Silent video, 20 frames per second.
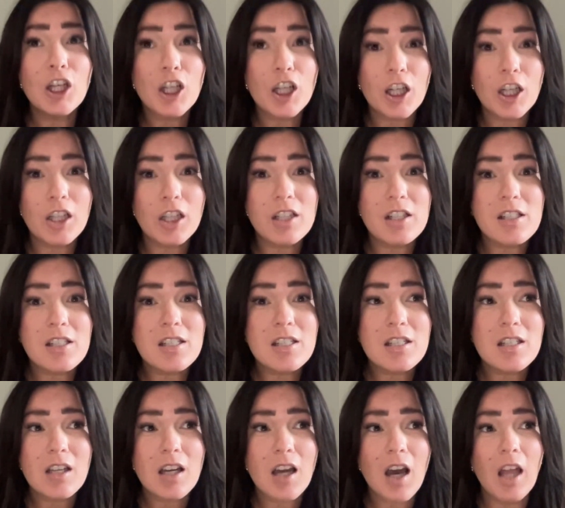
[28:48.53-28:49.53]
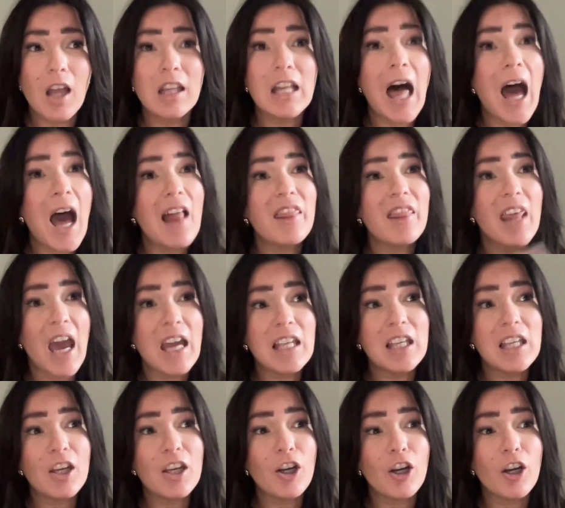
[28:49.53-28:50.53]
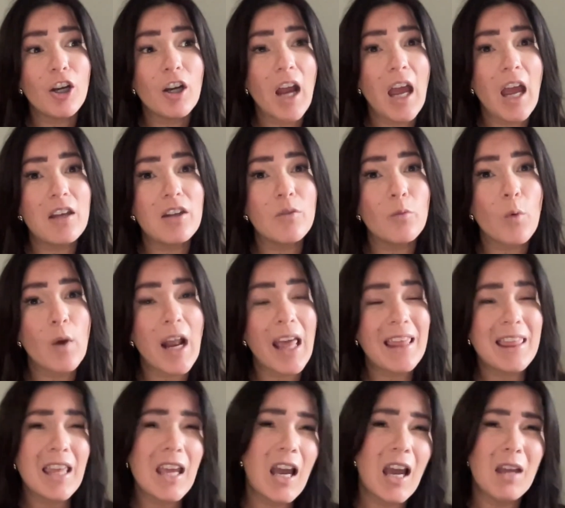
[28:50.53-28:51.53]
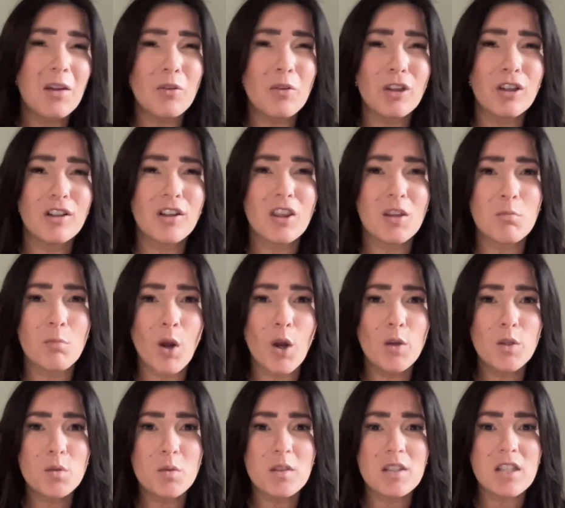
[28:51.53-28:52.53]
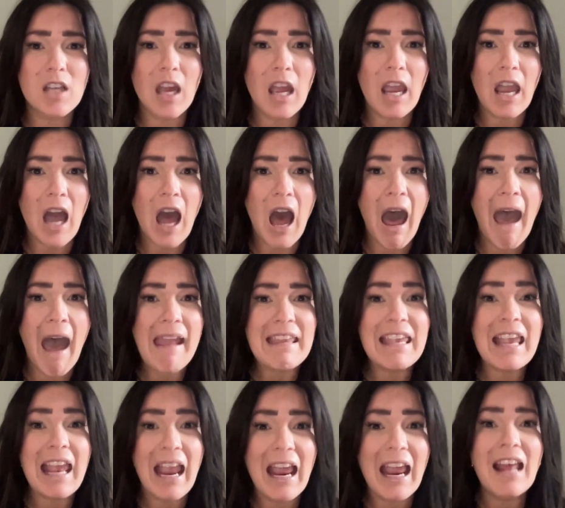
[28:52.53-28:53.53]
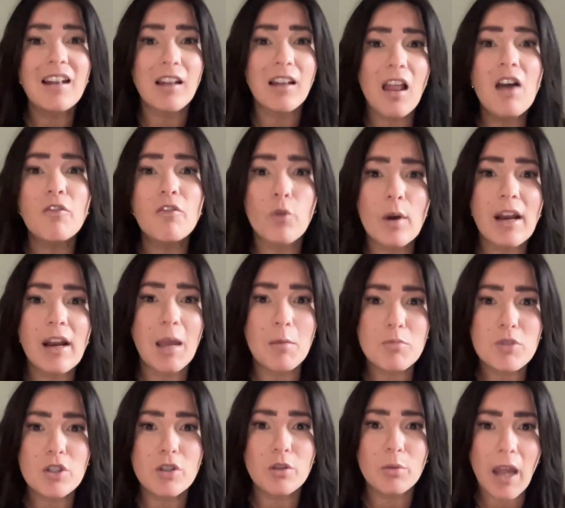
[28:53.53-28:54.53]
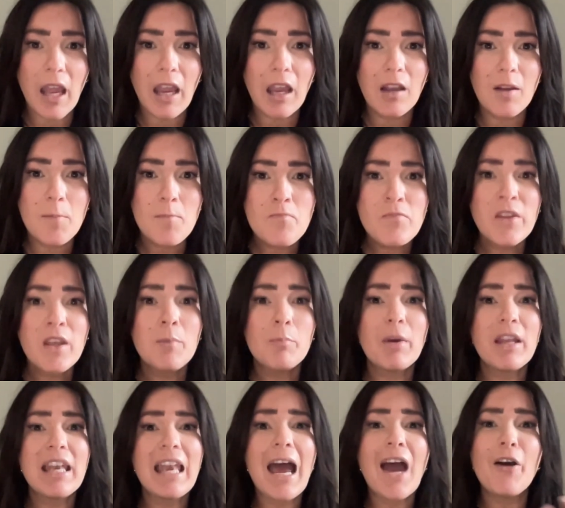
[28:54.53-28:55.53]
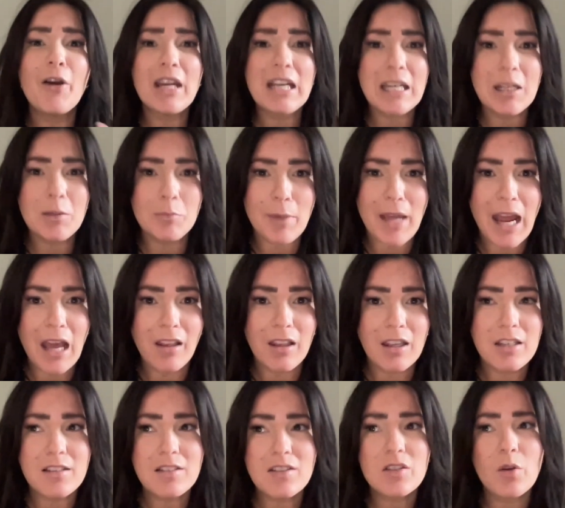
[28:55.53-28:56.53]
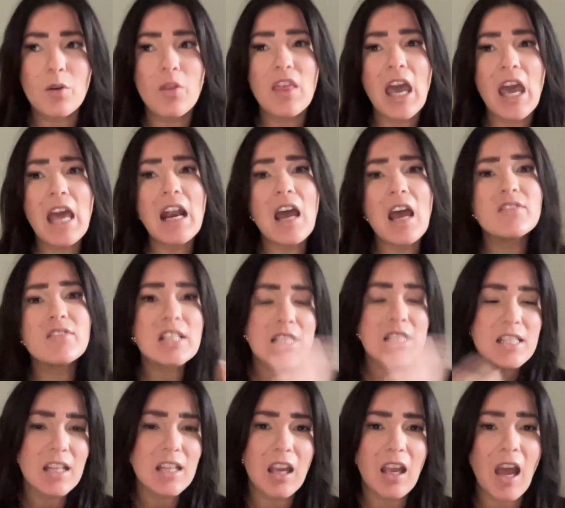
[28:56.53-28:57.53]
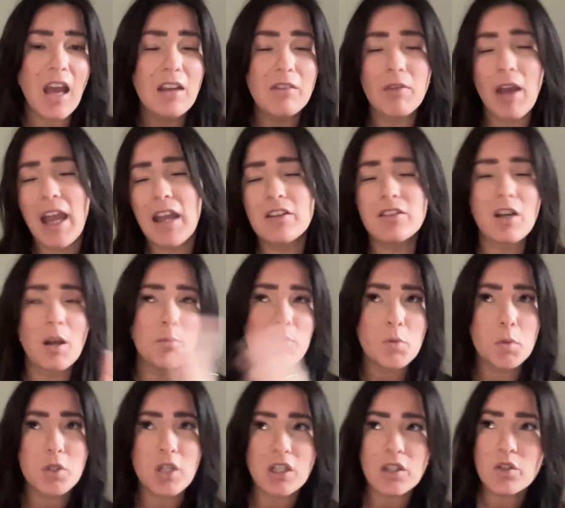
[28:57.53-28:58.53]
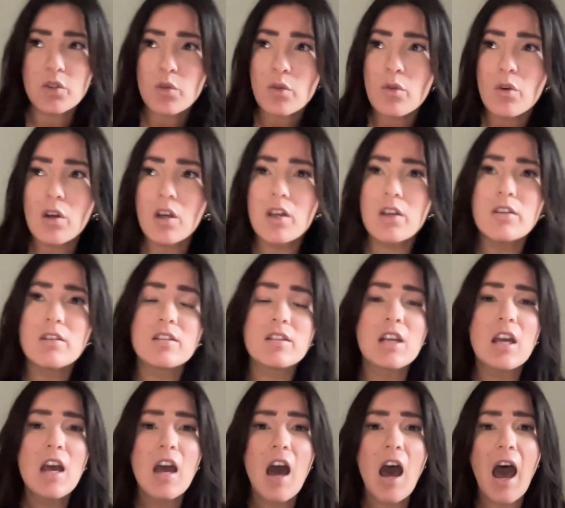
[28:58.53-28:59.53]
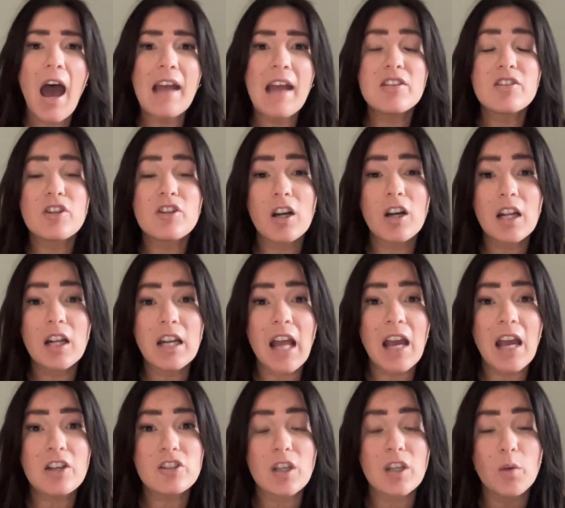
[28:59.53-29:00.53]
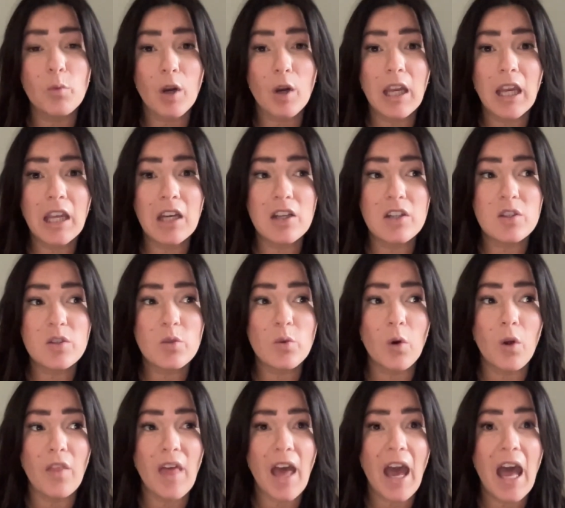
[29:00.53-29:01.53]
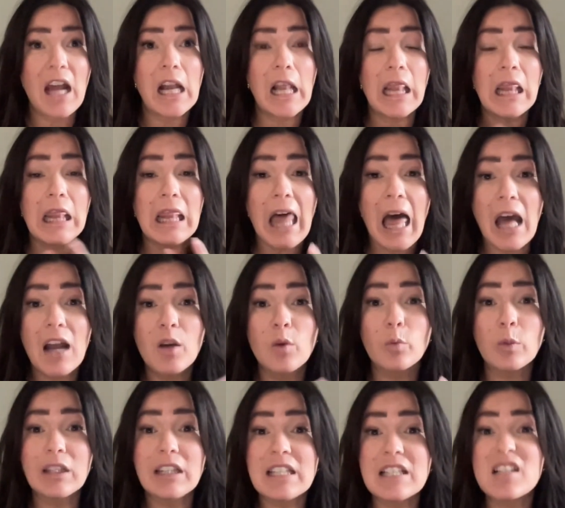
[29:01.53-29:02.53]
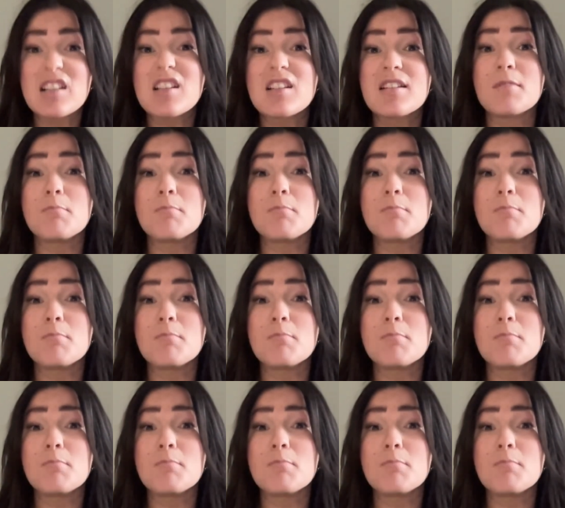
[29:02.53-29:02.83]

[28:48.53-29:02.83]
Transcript: I learned a lot that year, and what I think I learned the most was, like, I can love what I'm doing, but now I need balance. So then, obviously, I ended up switching schools. I started actually working in a school that had a lot of really